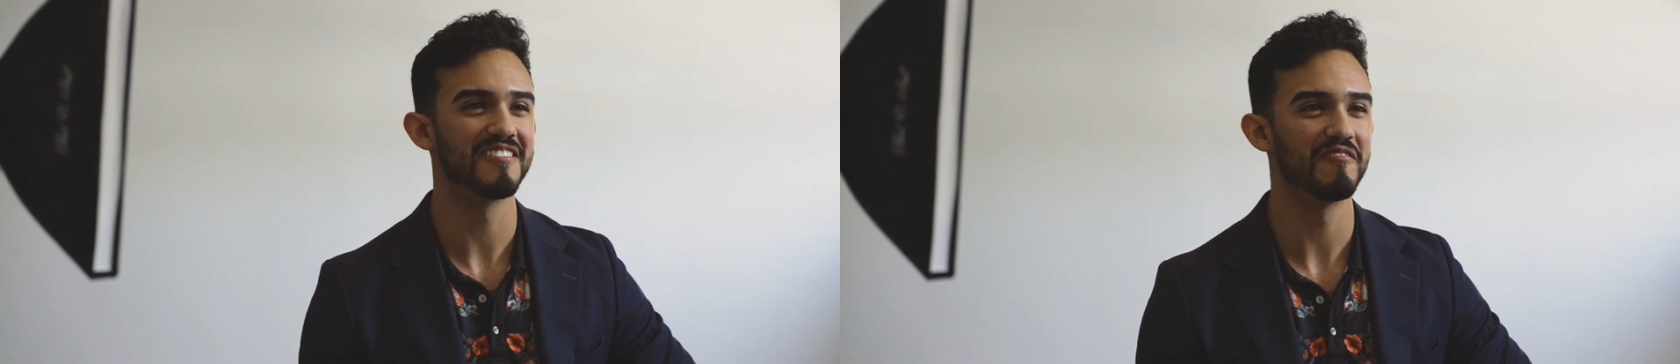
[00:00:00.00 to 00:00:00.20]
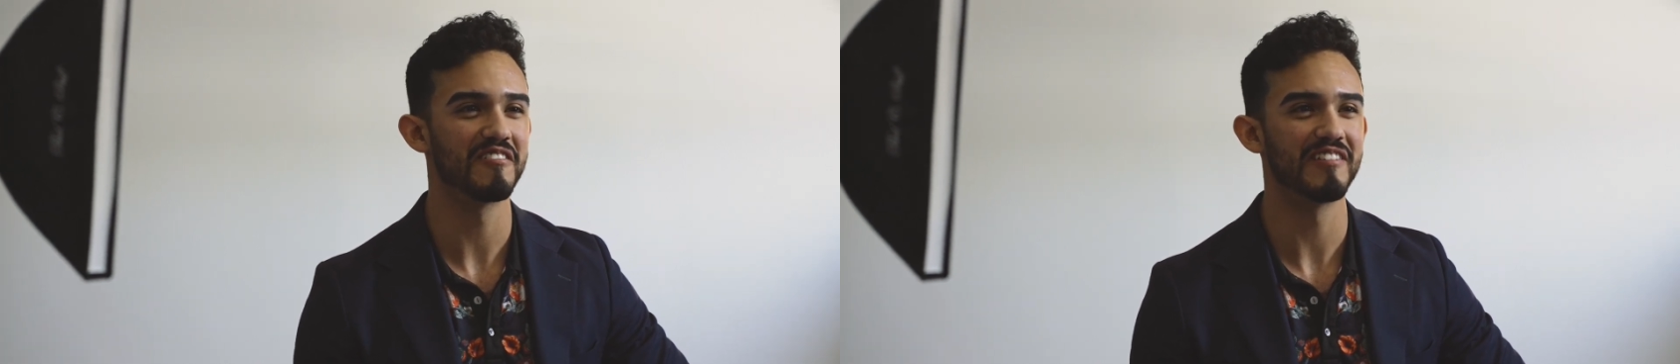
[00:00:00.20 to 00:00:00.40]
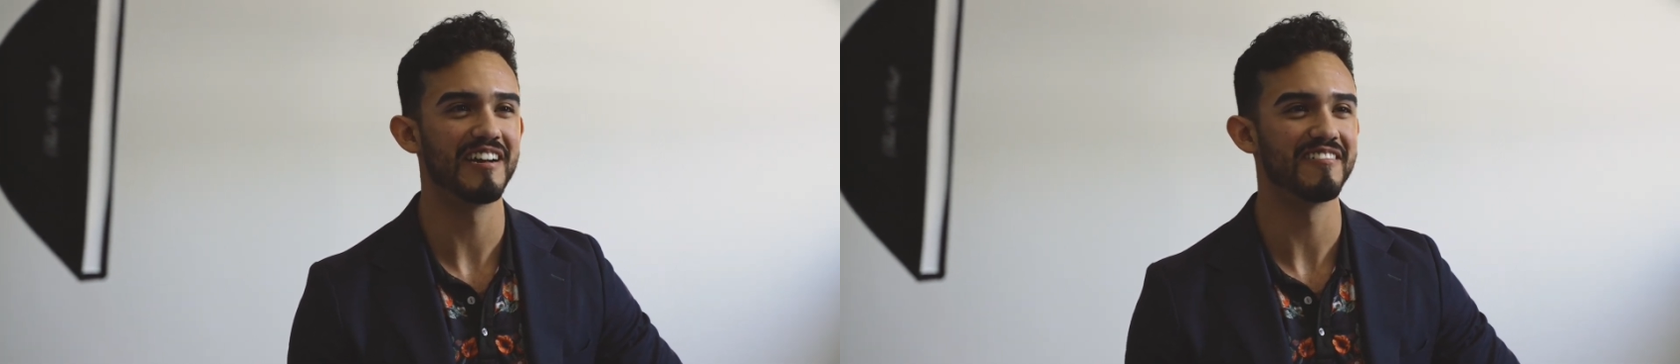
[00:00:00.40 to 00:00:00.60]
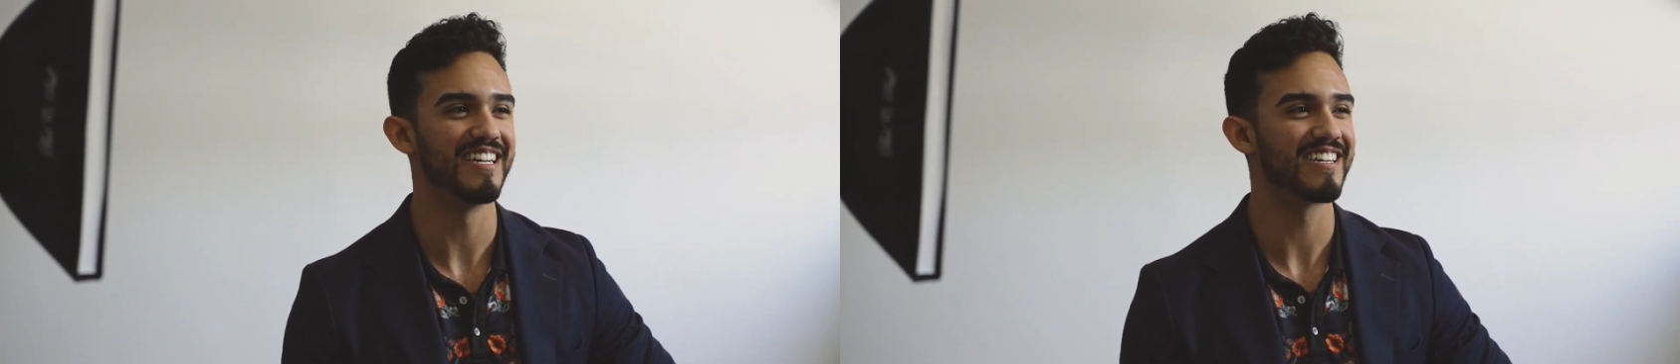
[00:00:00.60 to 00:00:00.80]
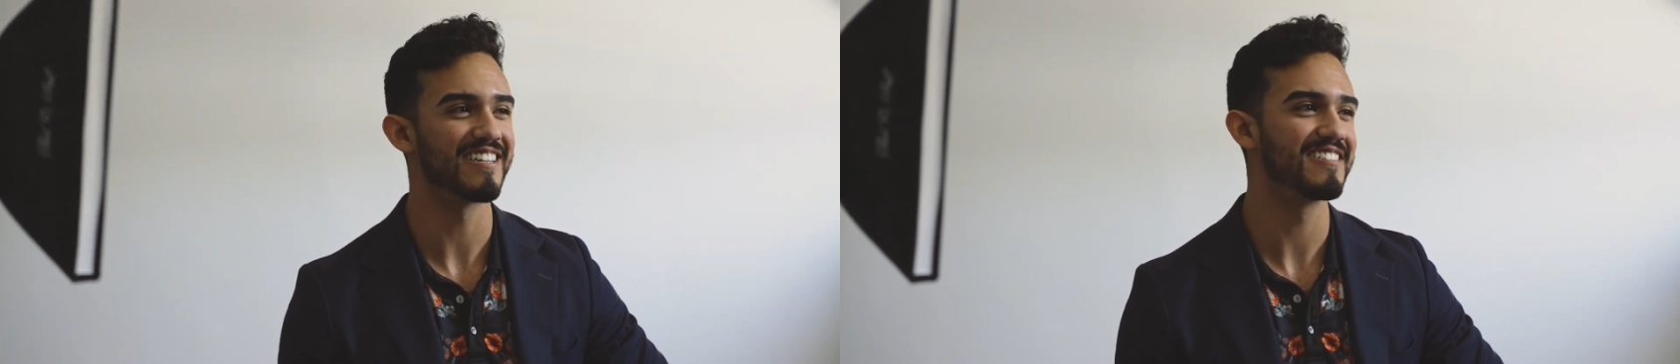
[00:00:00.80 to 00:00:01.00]
no one went out
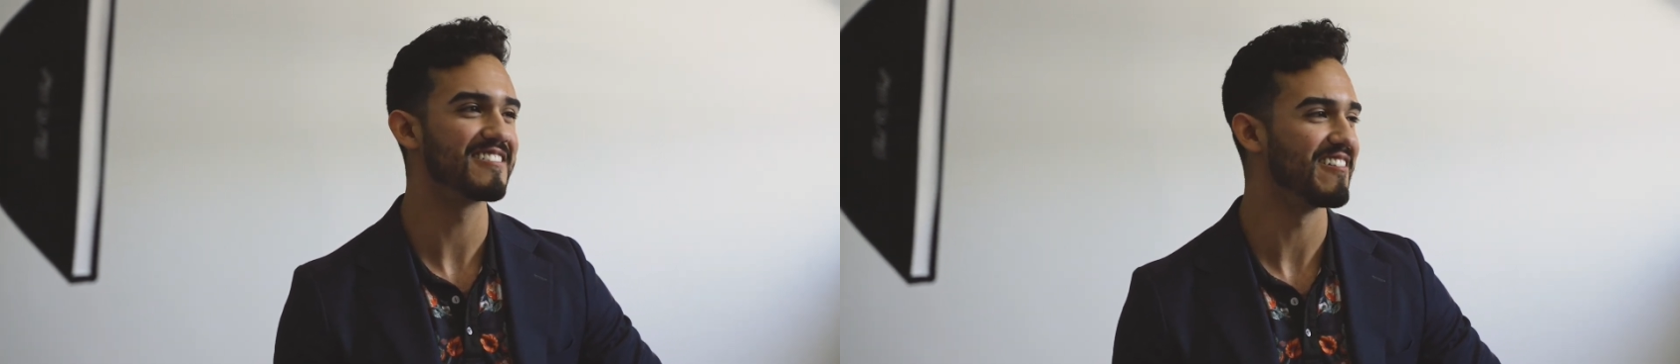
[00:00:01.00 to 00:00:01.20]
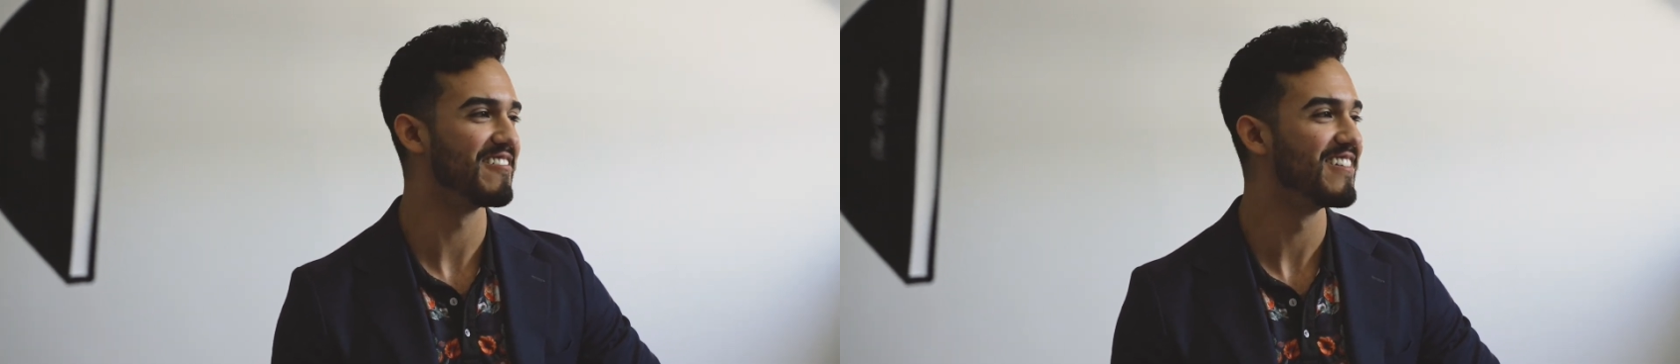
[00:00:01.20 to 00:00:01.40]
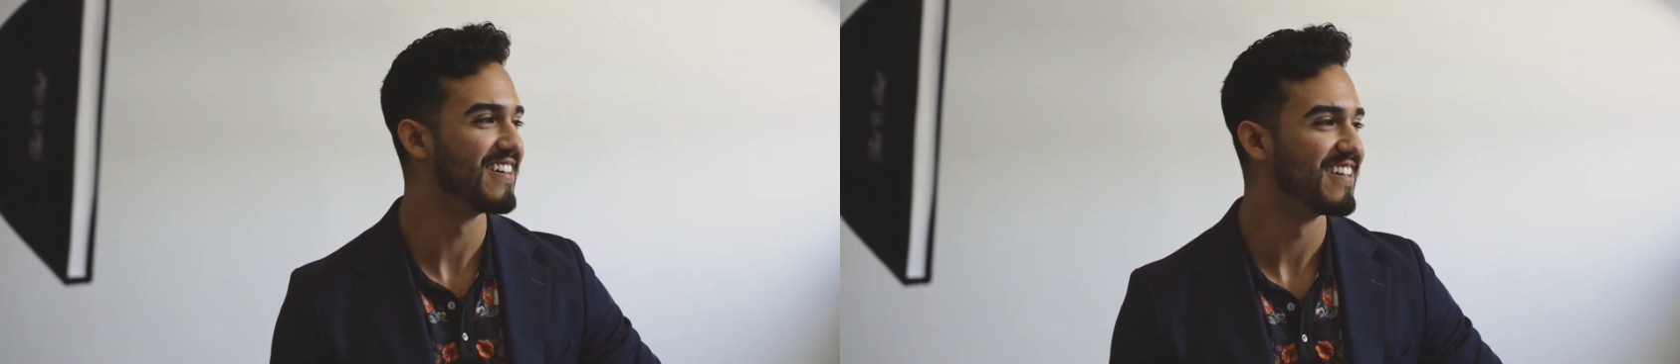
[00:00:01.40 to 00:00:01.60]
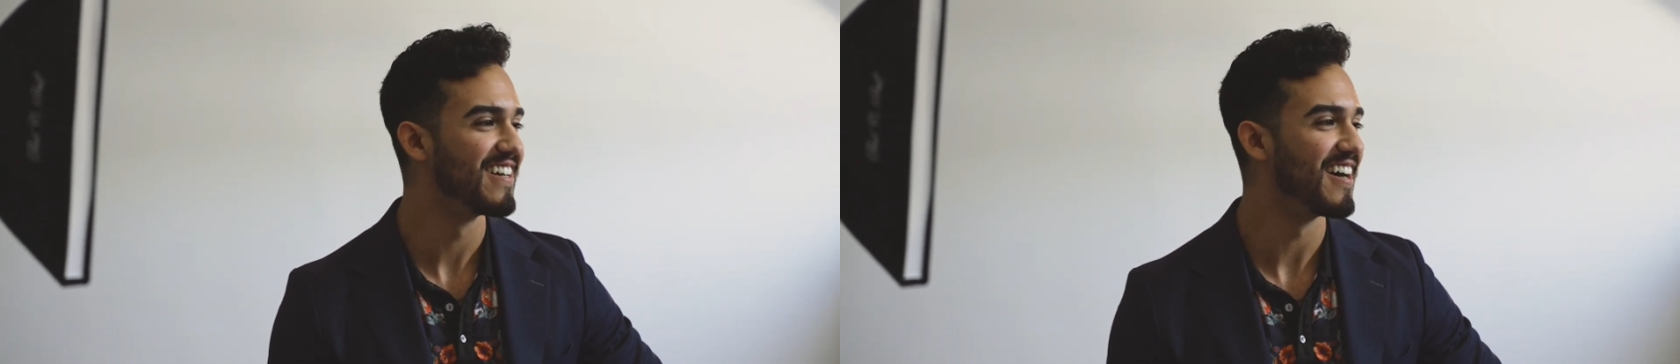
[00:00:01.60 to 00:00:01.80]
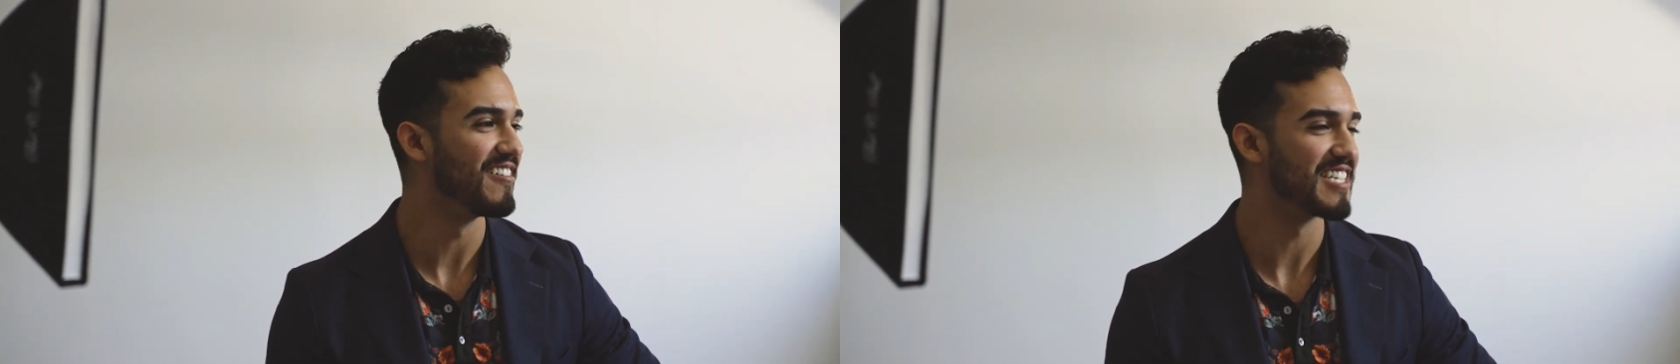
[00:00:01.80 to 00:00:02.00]
naked, so
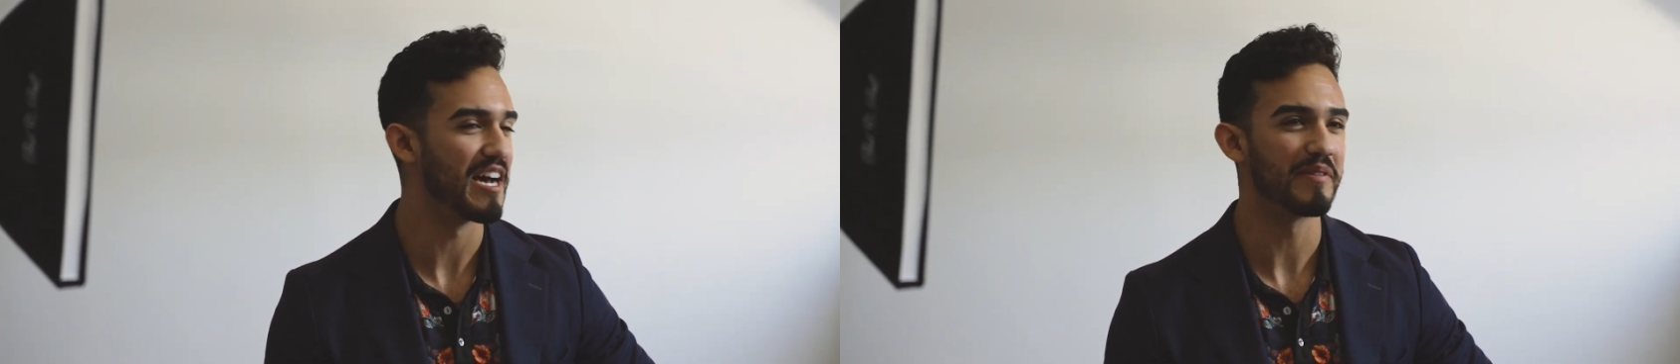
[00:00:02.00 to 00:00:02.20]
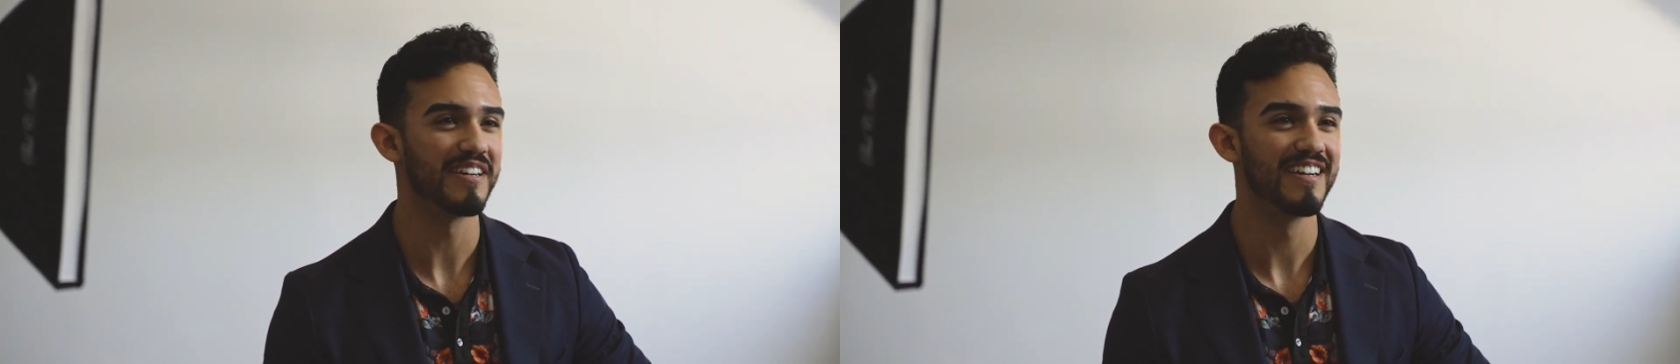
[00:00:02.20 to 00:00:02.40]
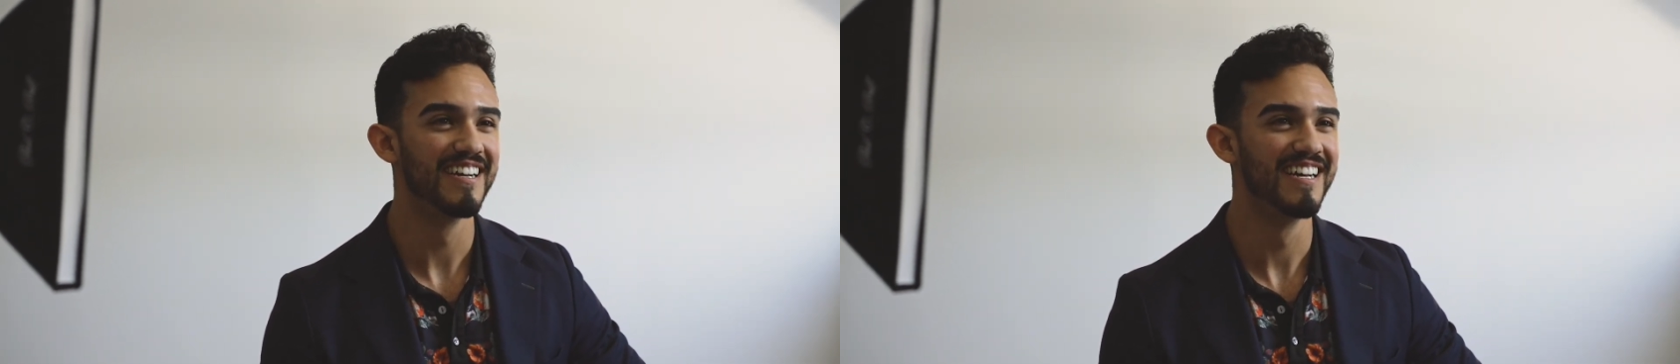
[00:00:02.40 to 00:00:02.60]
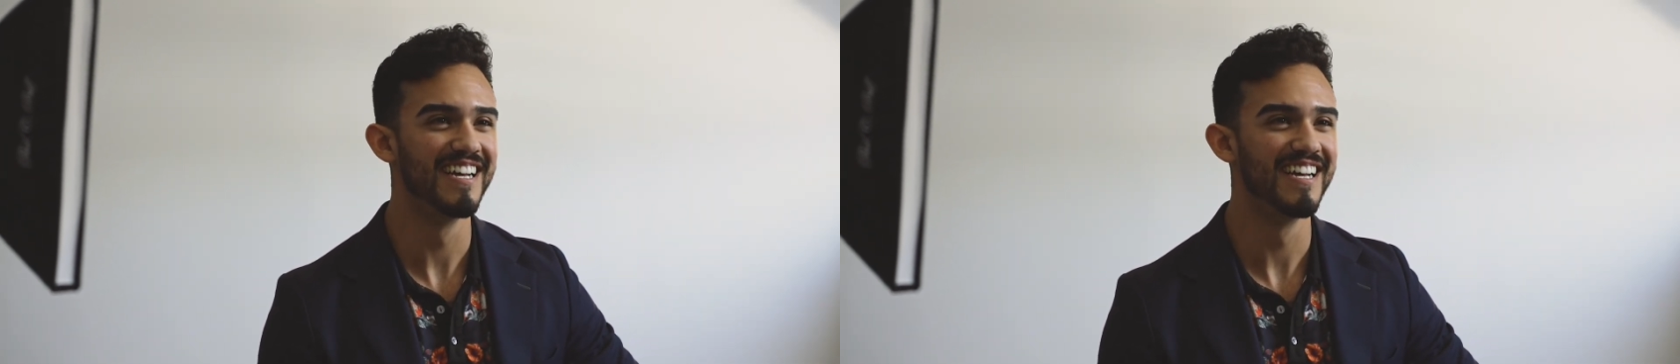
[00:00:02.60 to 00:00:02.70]
I was happy.